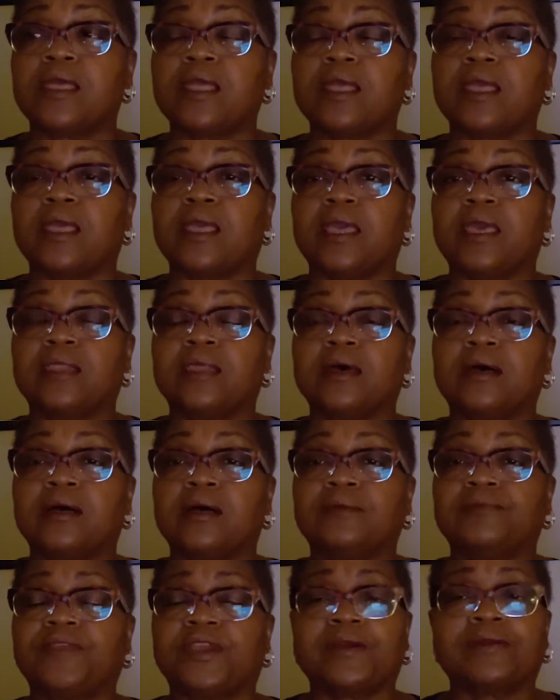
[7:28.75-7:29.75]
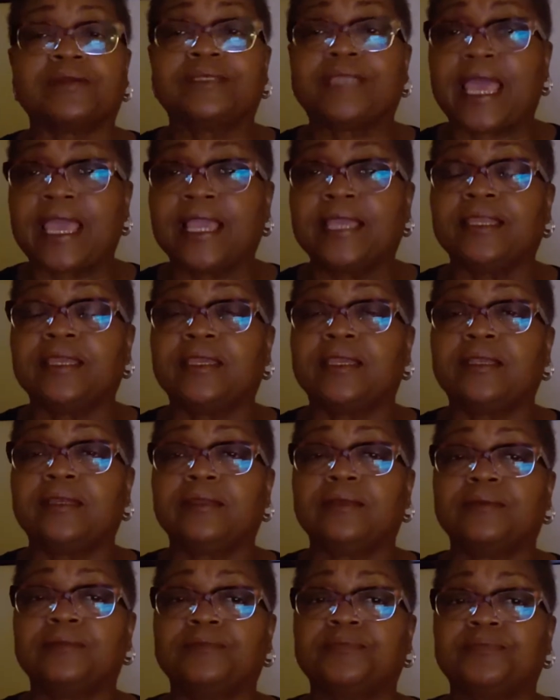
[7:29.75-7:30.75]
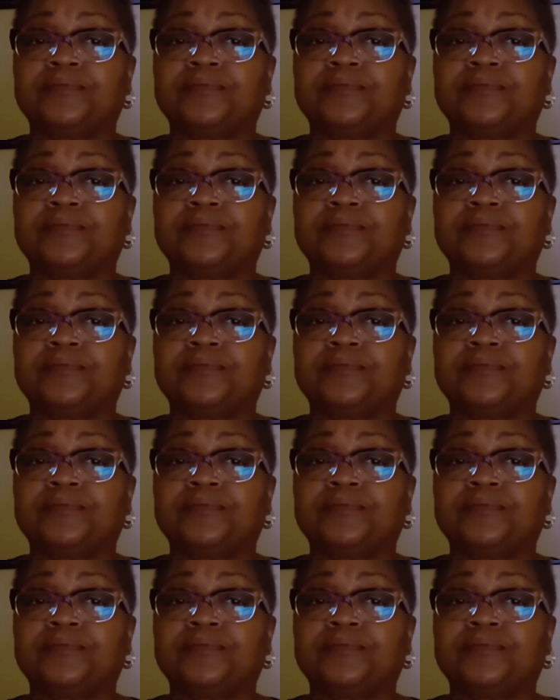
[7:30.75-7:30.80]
and they're dating,